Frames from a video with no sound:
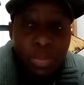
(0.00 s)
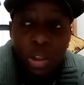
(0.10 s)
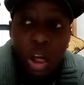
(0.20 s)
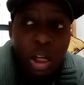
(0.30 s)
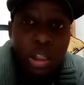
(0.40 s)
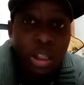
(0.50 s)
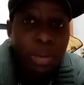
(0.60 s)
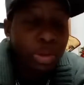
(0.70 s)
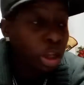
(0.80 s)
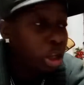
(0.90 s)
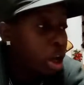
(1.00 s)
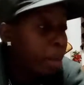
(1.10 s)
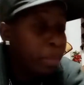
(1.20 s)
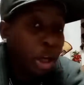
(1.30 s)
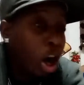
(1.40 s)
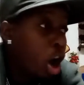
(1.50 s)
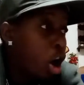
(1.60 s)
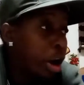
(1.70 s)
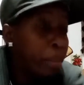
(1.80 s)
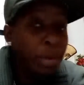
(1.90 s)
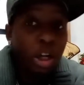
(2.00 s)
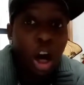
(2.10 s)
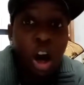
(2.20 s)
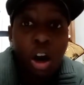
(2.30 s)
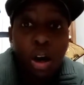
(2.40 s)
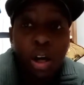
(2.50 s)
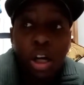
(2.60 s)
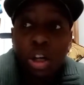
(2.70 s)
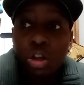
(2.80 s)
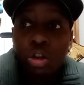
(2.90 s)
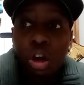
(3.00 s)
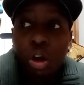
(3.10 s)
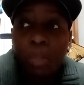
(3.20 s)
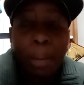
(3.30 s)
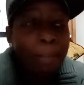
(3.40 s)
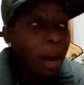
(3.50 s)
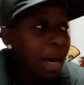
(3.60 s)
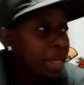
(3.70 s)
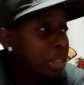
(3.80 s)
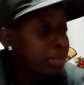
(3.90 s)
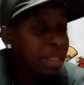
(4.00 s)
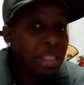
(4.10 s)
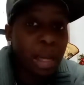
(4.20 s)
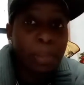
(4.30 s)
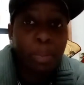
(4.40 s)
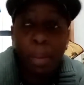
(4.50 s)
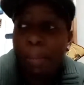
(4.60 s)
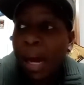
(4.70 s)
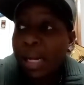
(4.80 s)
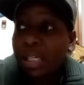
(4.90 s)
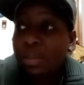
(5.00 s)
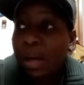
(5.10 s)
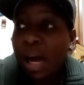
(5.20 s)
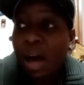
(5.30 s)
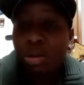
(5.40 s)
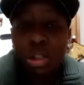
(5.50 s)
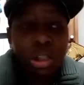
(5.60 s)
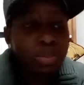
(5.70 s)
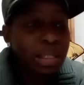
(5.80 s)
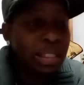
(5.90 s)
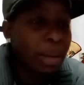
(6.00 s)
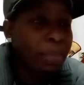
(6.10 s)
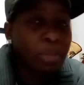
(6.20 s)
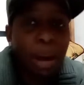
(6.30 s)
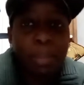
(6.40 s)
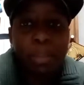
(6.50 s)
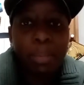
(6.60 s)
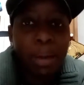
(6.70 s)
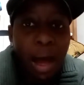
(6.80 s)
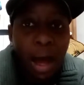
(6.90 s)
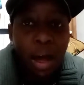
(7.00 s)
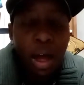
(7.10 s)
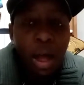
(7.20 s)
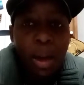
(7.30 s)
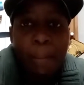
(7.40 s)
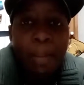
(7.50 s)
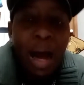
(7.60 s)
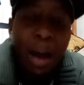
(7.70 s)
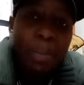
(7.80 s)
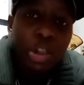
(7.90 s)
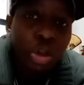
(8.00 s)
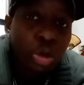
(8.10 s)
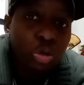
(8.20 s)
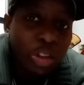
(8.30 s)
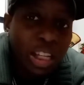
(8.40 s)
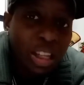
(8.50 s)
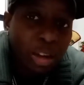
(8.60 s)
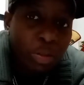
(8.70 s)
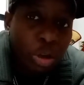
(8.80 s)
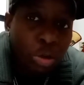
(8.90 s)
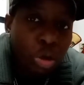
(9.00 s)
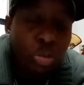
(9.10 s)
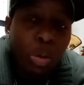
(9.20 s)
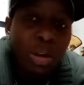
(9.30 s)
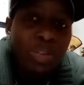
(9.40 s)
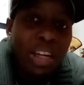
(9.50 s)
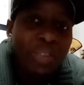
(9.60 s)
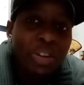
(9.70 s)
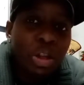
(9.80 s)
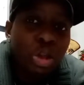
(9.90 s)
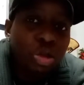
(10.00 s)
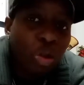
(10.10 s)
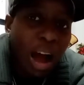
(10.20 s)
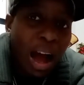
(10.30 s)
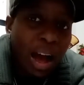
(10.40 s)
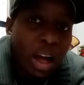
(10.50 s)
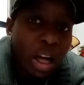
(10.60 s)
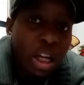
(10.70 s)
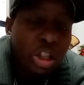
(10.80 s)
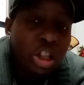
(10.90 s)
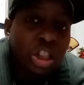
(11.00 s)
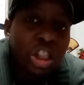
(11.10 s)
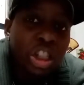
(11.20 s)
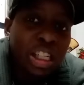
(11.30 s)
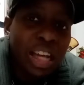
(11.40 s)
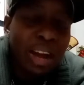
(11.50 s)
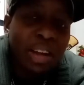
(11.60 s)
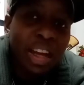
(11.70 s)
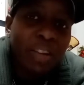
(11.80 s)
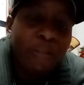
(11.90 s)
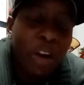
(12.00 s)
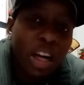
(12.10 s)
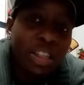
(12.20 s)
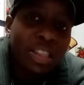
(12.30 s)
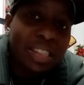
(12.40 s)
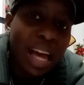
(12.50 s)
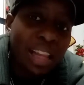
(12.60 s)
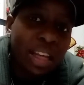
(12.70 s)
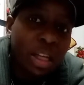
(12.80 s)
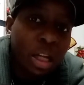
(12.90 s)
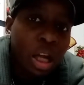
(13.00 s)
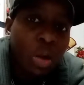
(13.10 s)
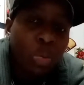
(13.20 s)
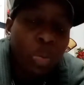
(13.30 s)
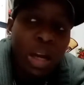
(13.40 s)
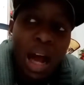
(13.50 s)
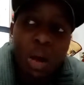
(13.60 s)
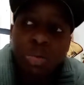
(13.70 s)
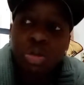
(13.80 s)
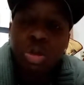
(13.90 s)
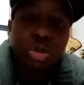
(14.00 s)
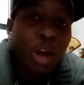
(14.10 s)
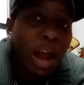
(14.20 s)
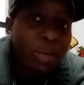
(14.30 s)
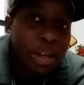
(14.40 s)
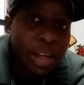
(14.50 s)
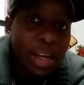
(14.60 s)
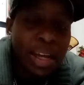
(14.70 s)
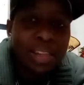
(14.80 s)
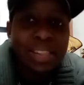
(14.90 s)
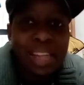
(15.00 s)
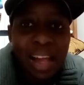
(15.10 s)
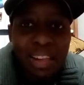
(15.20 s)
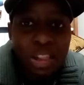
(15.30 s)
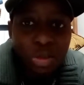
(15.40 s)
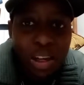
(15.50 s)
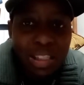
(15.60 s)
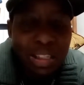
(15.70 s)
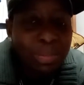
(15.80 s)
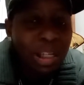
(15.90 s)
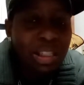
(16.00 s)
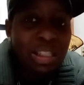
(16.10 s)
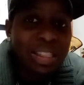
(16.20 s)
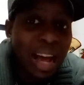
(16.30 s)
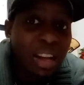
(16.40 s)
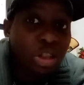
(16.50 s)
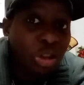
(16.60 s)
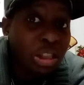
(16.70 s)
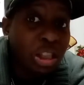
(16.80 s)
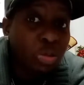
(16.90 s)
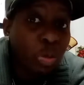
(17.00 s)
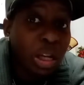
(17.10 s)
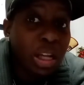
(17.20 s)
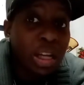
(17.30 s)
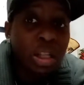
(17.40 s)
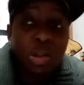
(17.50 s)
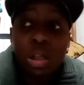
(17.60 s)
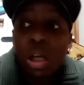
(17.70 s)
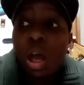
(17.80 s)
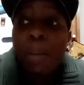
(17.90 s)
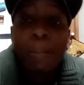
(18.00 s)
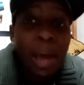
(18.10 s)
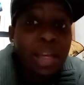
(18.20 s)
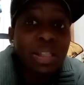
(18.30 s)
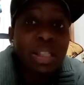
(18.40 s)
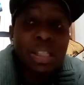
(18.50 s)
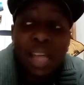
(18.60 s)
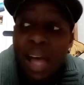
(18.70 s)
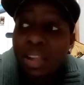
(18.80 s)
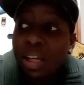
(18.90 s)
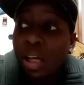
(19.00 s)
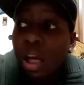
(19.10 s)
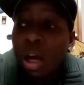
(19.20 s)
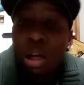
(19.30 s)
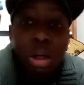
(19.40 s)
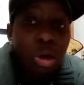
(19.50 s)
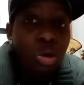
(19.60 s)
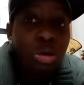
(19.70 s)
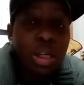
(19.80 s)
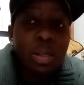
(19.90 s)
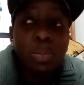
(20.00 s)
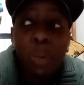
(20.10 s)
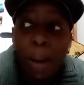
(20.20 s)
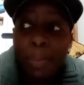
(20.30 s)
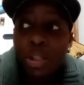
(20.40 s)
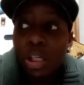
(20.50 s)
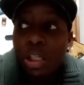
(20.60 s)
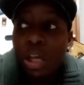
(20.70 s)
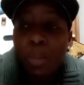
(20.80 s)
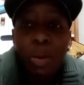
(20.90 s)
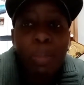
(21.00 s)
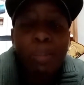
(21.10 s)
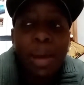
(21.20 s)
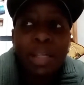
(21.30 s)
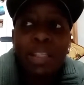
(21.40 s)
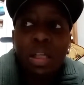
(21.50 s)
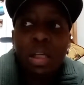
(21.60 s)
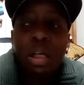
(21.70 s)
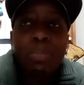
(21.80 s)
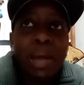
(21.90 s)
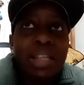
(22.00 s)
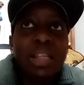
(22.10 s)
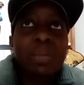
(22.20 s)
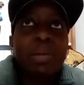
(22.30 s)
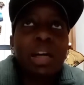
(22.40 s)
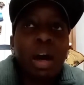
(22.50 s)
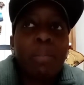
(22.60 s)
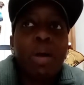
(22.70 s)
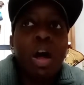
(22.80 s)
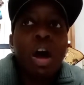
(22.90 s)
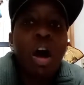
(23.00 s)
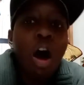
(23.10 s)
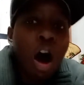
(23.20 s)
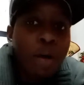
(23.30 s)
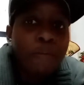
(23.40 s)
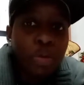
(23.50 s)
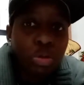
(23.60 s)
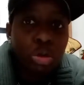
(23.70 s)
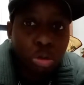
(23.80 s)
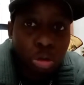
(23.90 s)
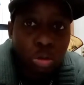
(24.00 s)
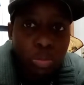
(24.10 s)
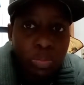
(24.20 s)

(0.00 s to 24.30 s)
You understand what I'm saying? I'm a God. I'm a God. My body is my temple. My body is my house. It's my temple, blah, blah, blah, blah. But how much do you really love you? You won't even give it a try to just sit down and eat a fucking salad without drowning it in salad dressing, because the salad dressing is what makes the salad lose its properties and what makes it become harmful to you,